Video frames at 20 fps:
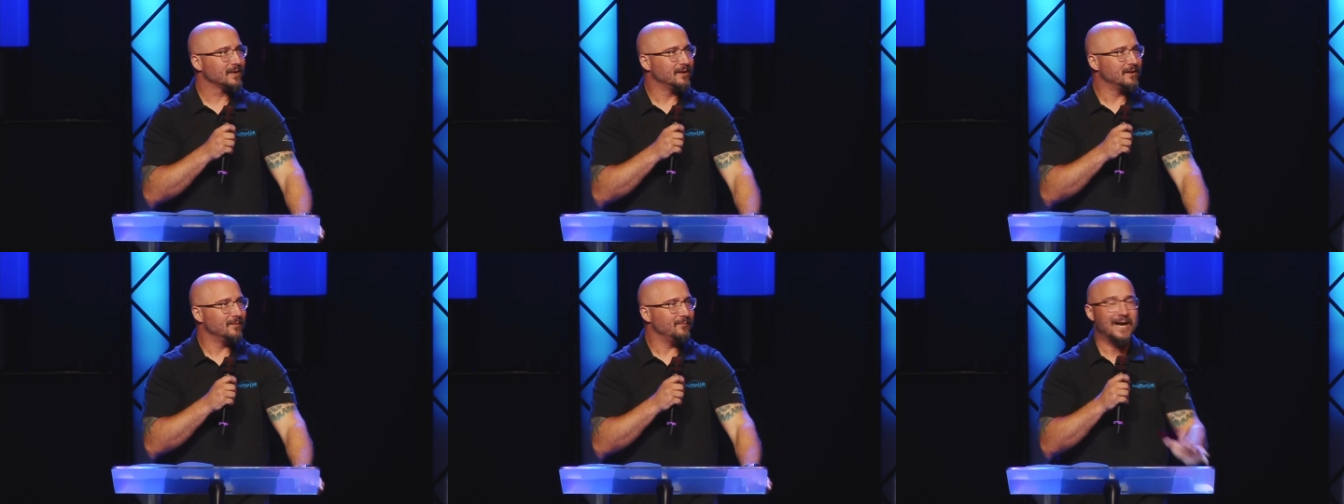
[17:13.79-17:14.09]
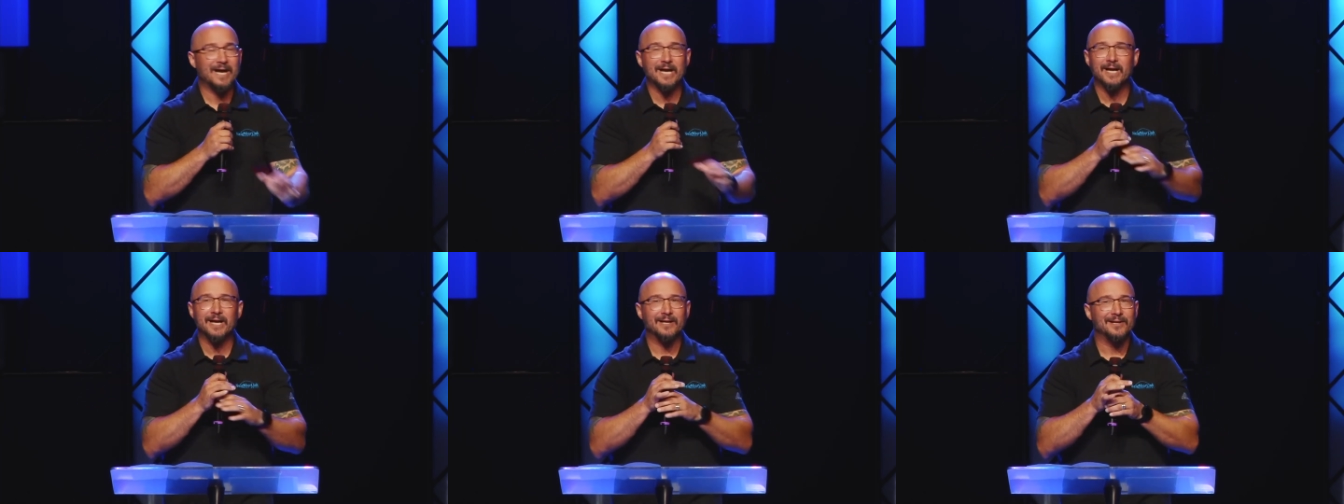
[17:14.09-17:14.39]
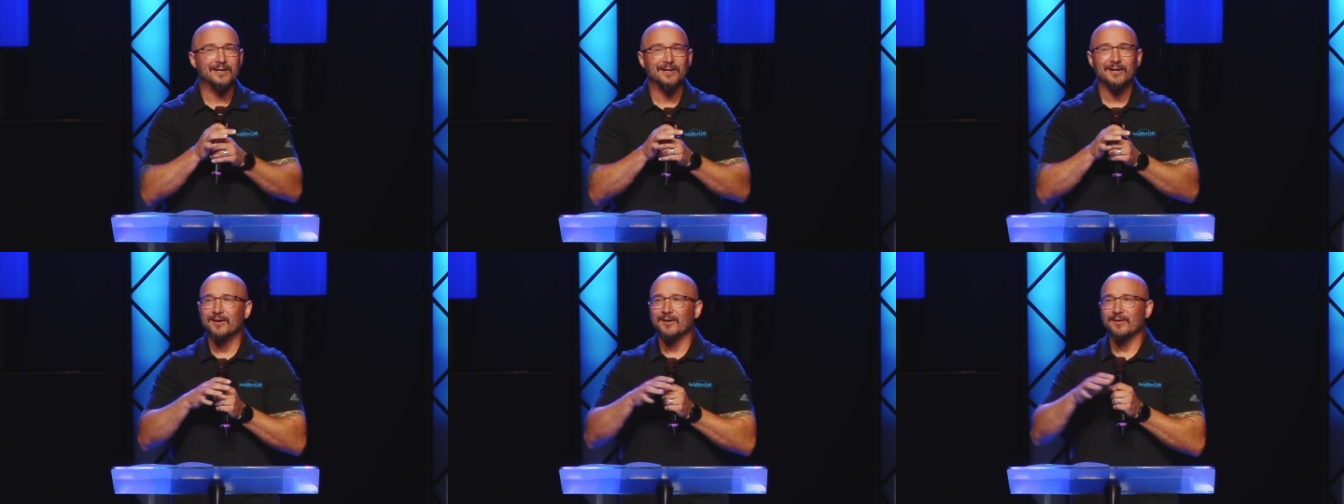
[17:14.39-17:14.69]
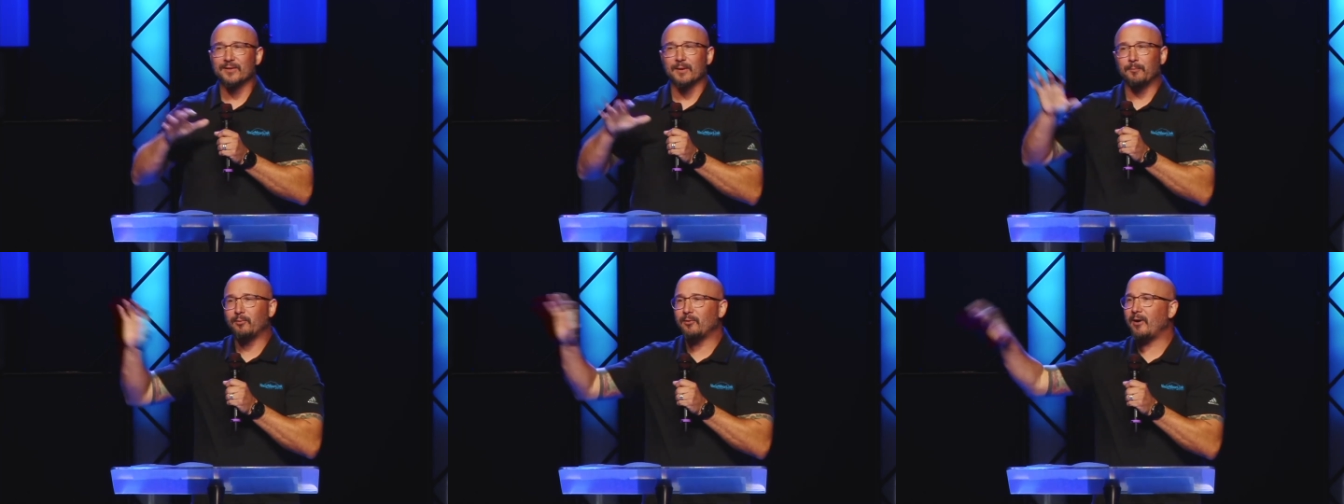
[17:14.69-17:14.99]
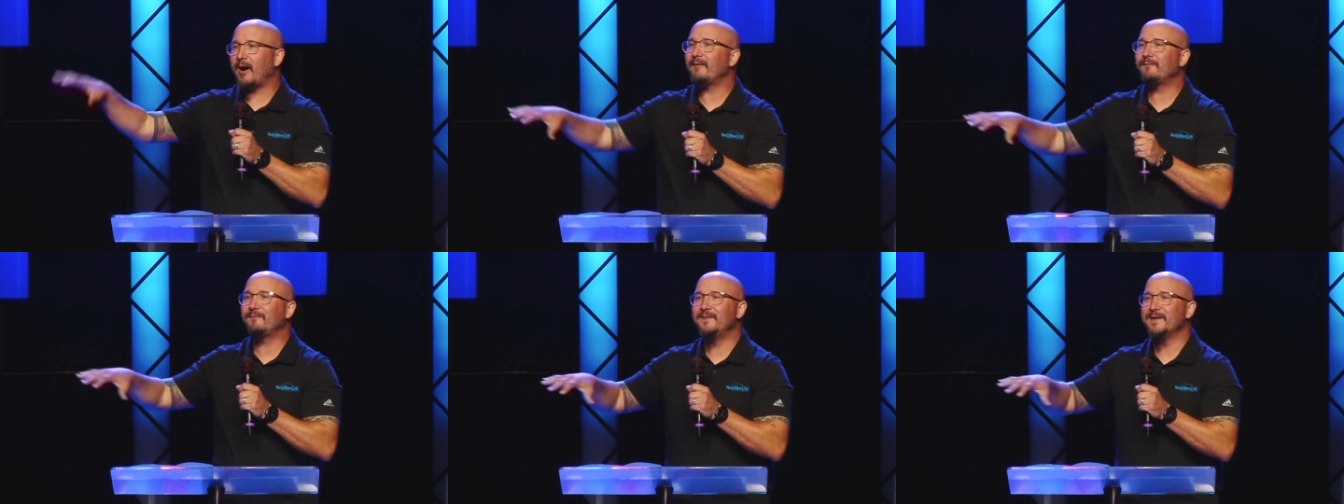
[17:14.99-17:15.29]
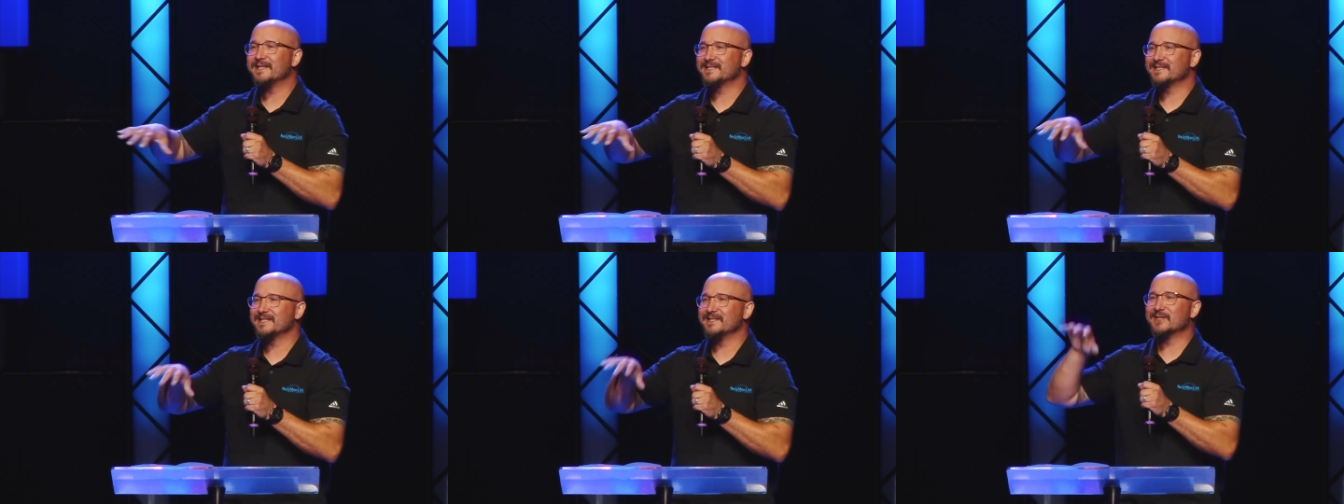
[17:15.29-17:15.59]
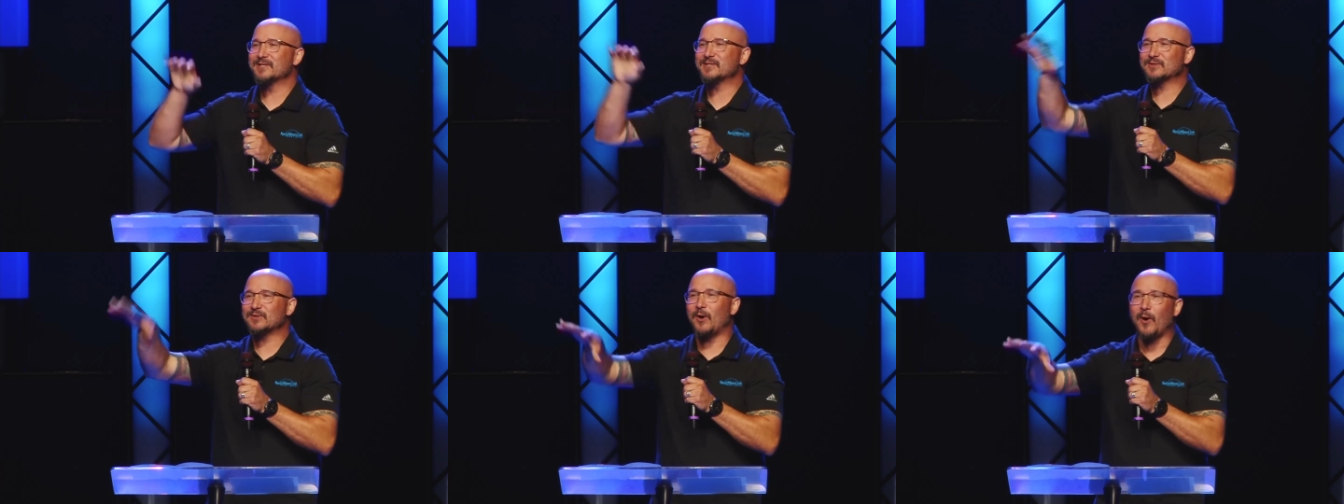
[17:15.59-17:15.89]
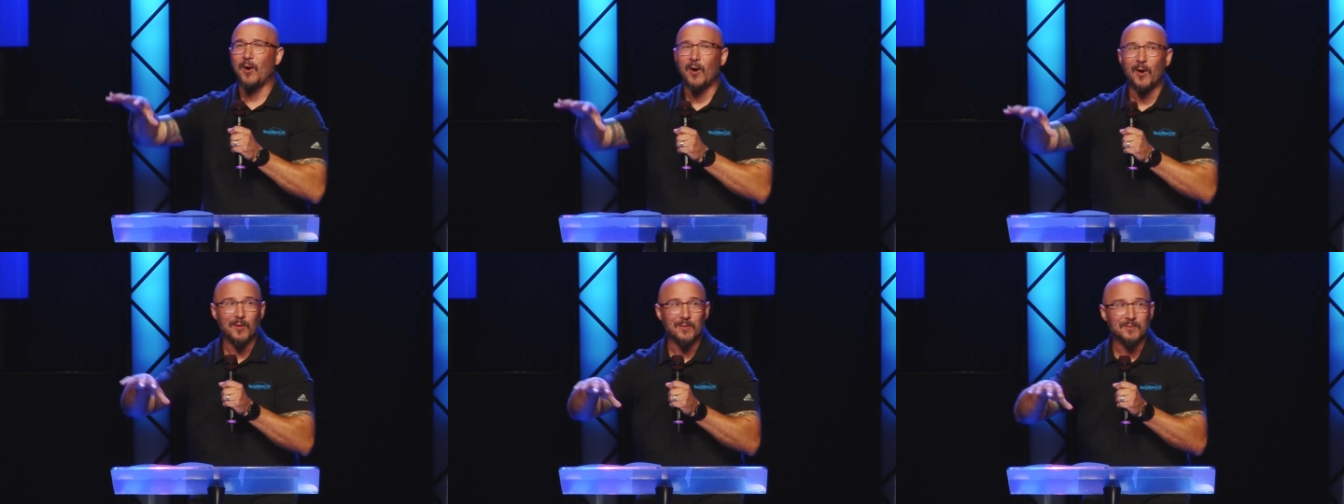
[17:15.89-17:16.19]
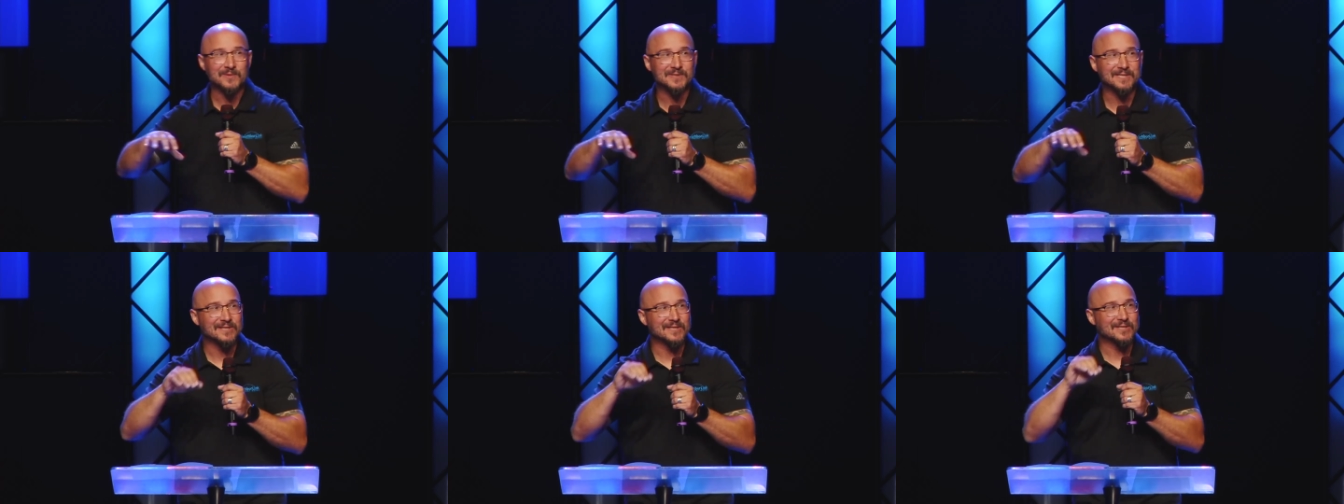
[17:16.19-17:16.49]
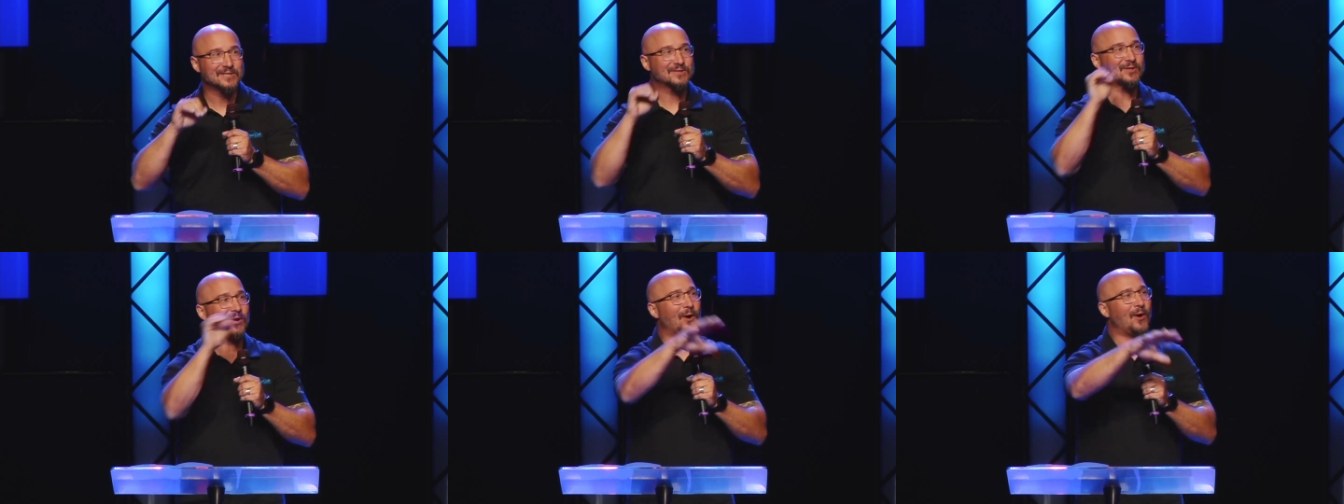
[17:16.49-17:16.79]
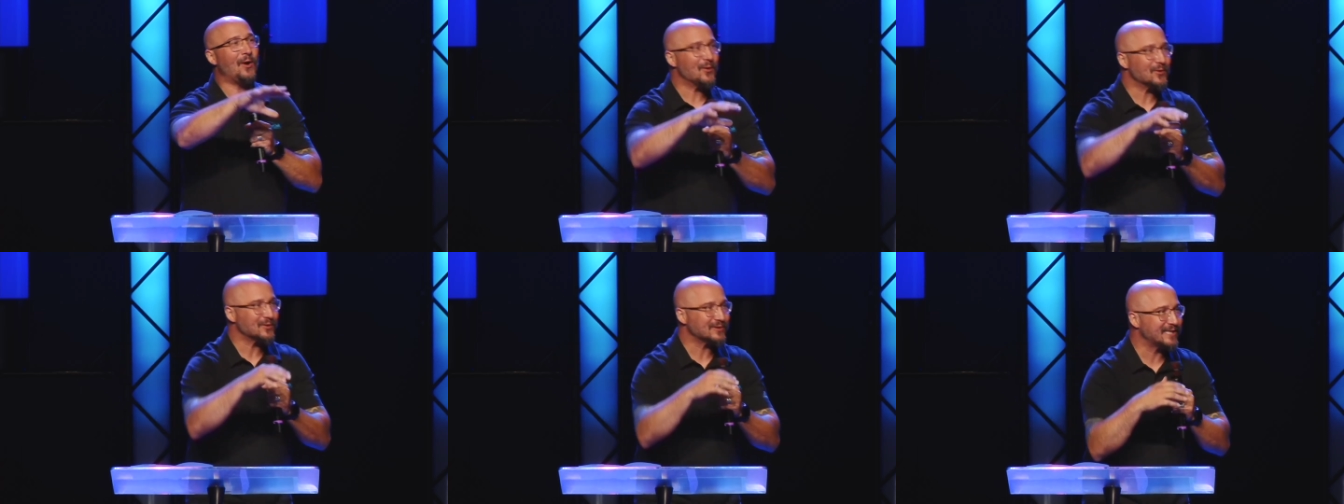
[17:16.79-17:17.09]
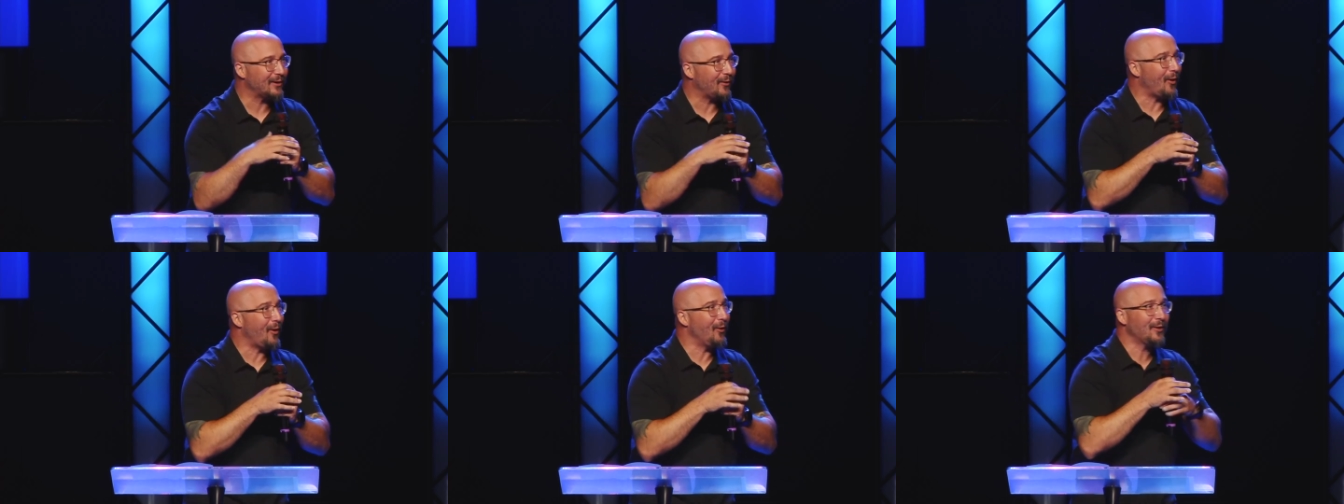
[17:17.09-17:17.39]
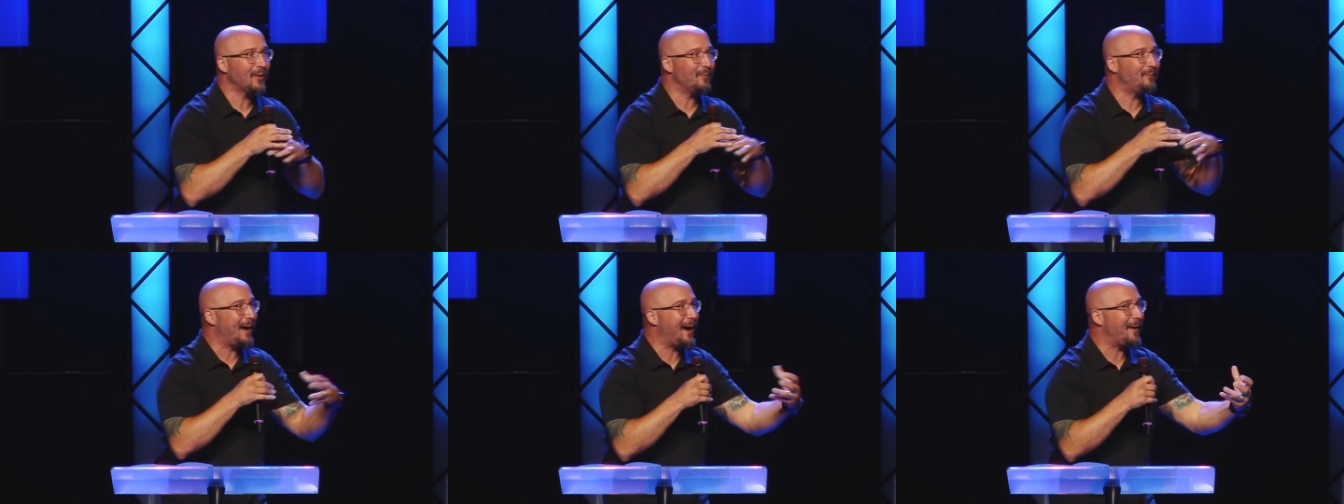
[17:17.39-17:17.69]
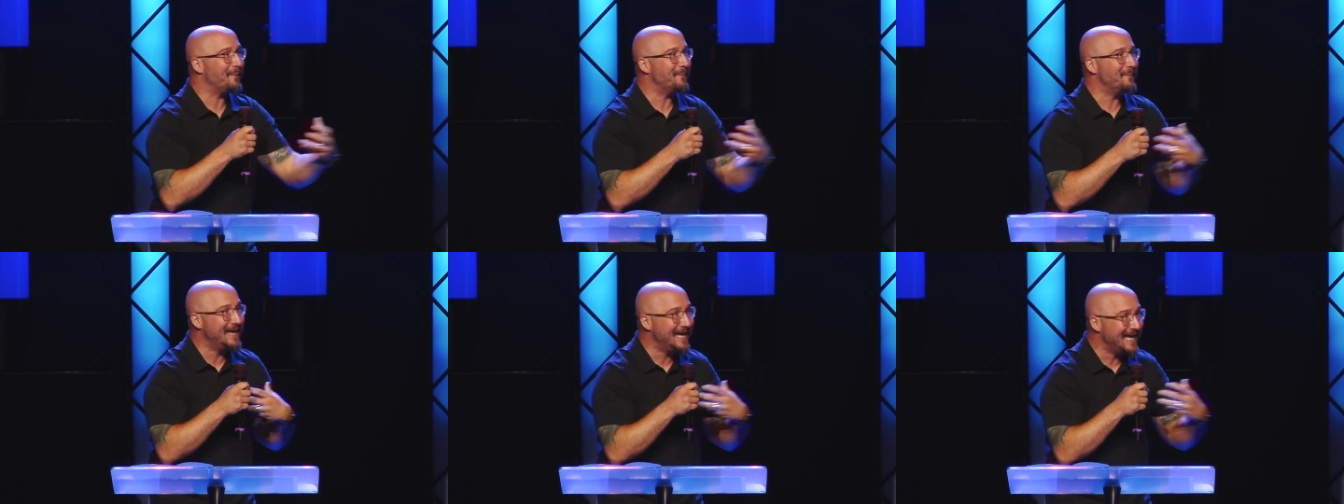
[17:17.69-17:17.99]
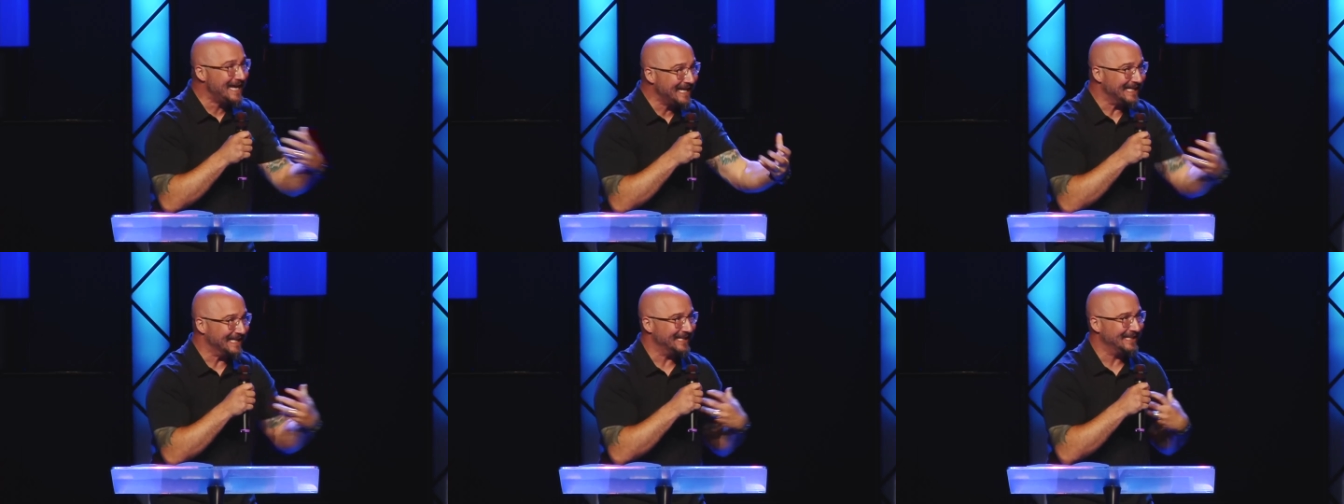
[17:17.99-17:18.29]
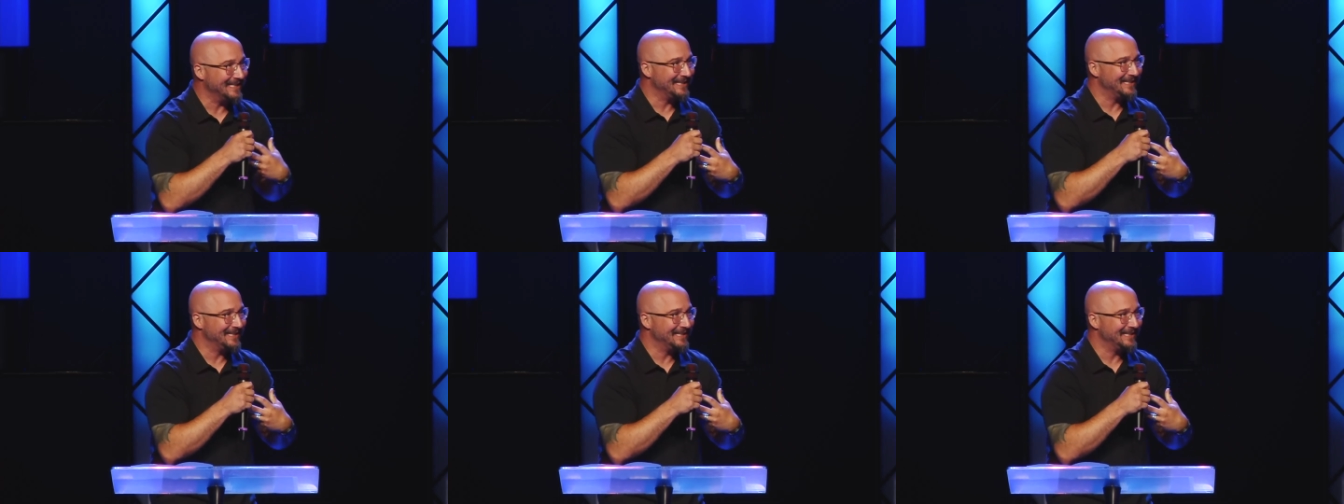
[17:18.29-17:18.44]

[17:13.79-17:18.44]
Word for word: Man, the prophets and the Psalms and the songs, they're all about me.